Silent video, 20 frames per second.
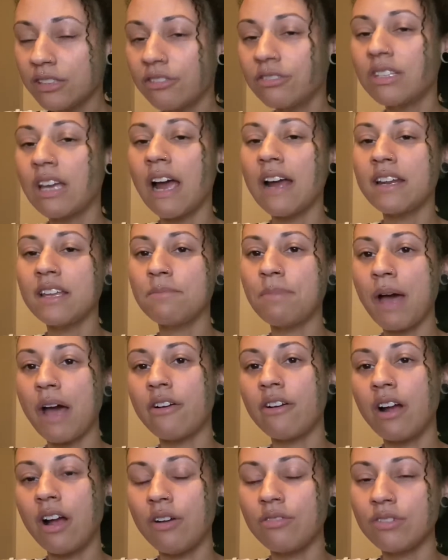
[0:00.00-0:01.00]
tiny
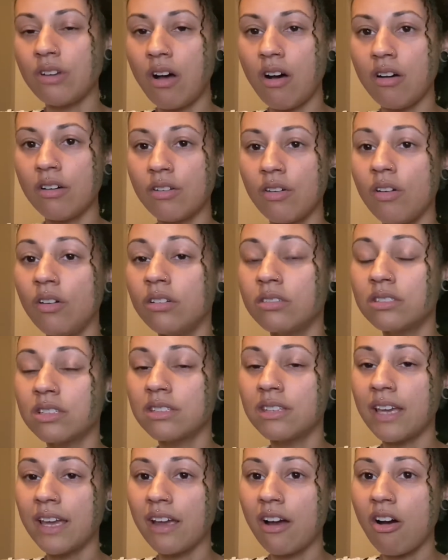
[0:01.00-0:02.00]
background on Allt.
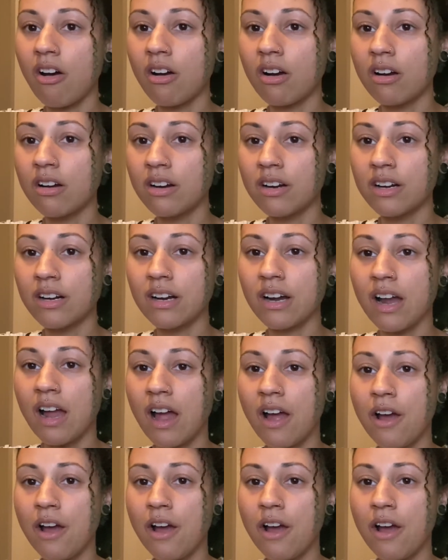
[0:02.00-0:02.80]
They are,